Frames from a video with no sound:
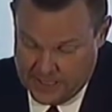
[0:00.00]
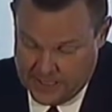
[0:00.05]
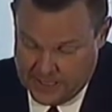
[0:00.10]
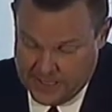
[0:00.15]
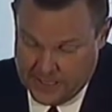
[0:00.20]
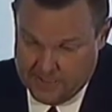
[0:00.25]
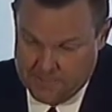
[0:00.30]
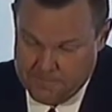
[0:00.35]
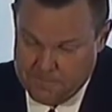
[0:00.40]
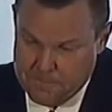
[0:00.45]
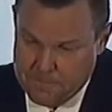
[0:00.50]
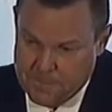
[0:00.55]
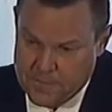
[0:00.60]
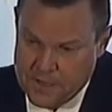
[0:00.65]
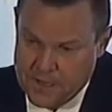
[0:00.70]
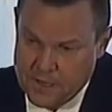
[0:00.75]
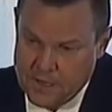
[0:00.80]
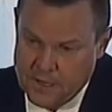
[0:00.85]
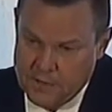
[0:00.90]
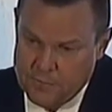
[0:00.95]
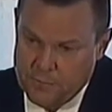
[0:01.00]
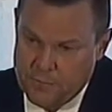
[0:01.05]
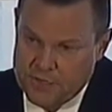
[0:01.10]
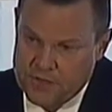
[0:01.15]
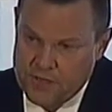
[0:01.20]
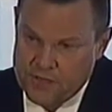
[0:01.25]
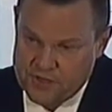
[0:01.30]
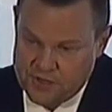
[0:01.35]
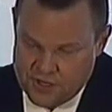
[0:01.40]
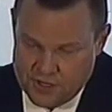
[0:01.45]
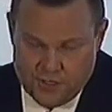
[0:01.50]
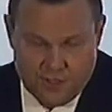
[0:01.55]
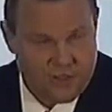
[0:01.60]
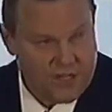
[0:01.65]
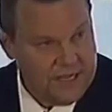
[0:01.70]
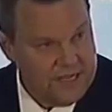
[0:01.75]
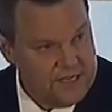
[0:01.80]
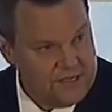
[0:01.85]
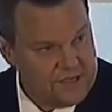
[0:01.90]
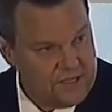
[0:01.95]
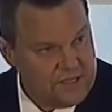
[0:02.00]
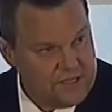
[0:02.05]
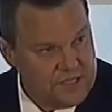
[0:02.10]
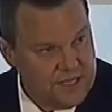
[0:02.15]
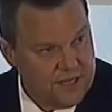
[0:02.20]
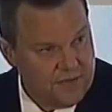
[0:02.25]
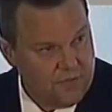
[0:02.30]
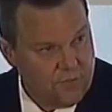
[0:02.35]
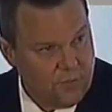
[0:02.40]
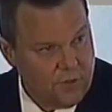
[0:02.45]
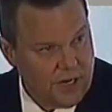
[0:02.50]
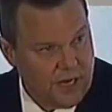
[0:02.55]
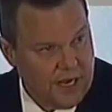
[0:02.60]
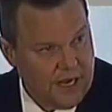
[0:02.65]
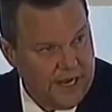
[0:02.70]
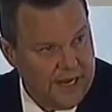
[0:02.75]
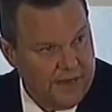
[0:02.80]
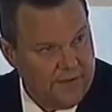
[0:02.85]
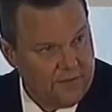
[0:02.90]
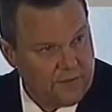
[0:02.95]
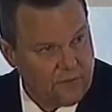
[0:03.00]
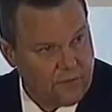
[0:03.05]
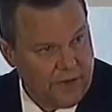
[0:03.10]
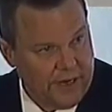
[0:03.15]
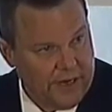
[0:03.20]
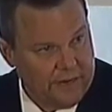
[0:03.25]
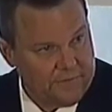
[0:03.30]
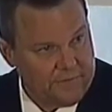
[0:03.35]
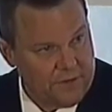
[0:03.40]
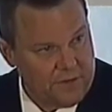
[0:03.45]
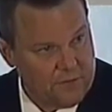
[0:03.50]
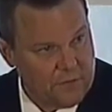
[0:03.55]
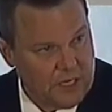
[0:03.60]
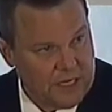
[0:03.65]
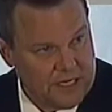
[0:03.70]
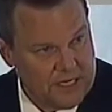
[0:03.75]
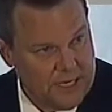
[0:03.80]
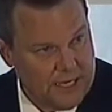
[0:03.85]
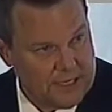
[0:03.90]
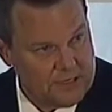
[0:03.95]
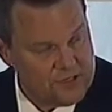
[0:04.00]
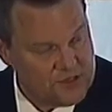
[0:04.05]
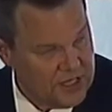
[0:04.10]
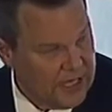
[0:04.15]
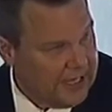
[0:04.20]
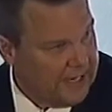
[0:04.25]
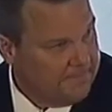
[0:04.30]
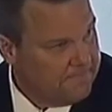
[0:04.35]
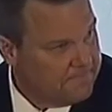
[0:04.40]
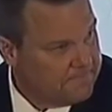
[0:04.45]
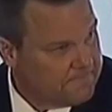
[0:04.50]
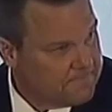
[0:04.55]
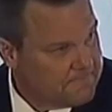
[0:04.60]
But the truth is that when I ran for the Montana Senate,